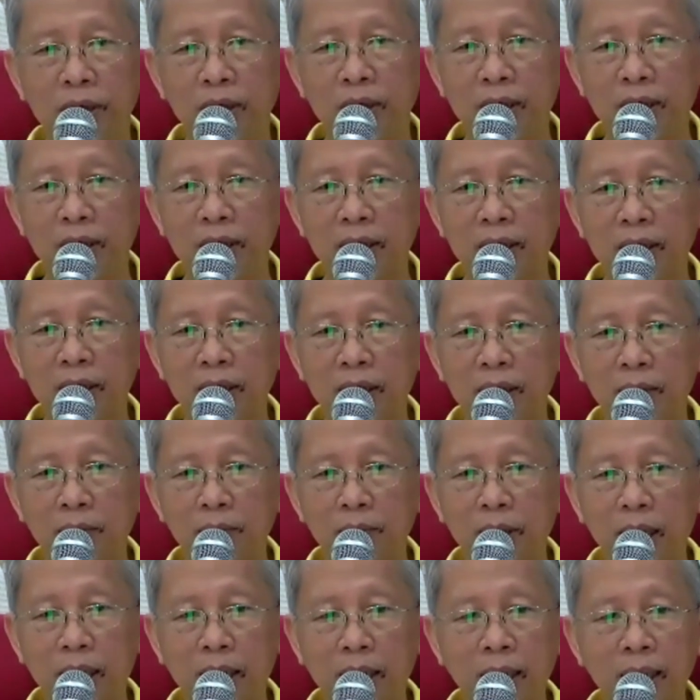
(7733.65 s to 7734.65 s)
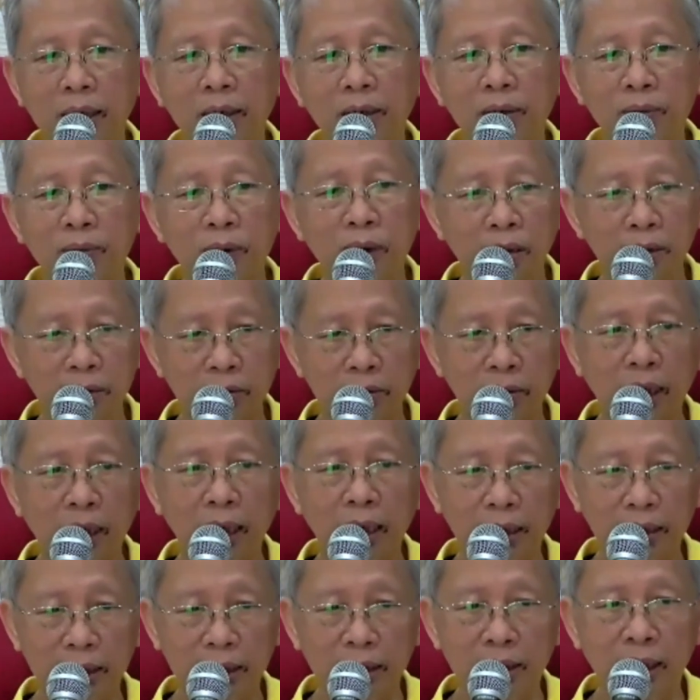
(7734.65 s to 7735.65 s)
But I know how to
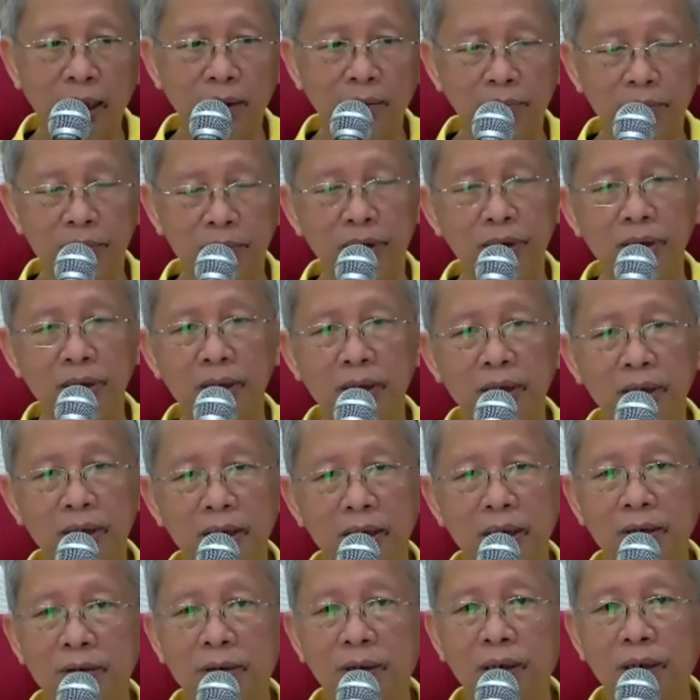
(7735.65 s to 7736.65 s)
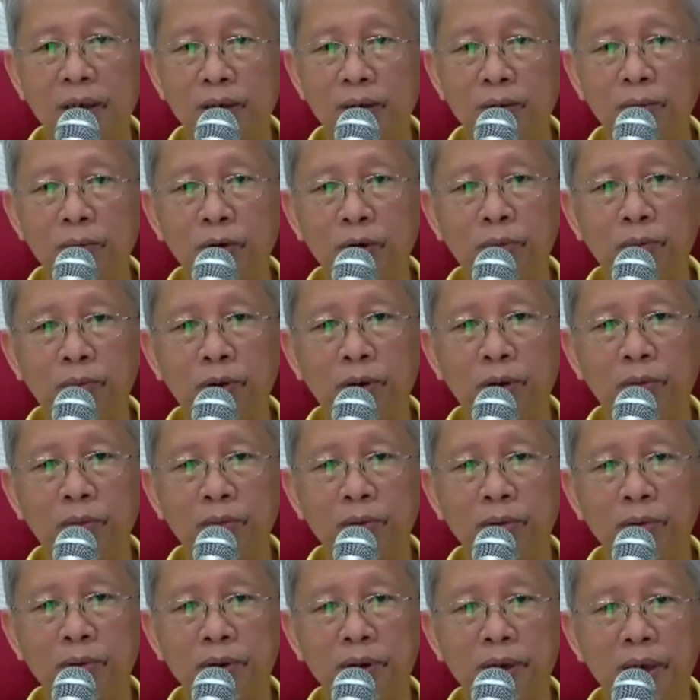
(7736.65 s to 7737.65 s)
handle them really. That's why no more
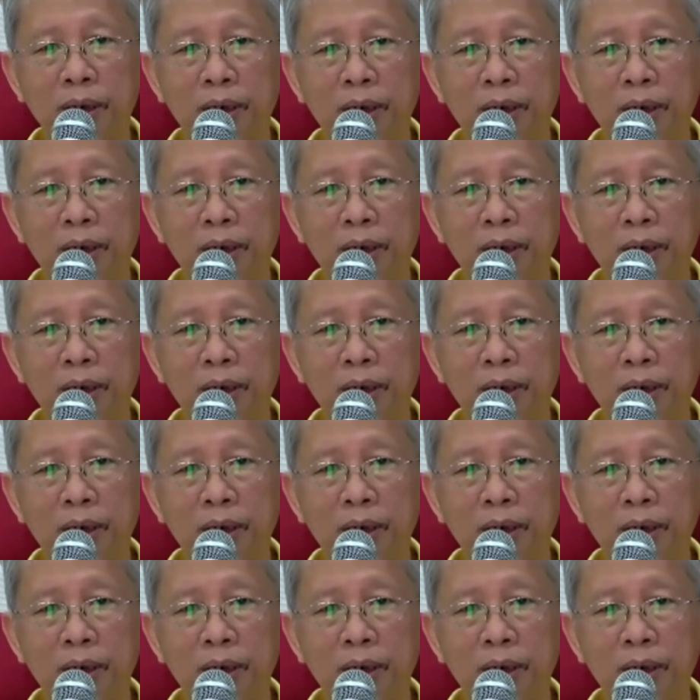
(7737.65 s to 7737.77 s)
problem.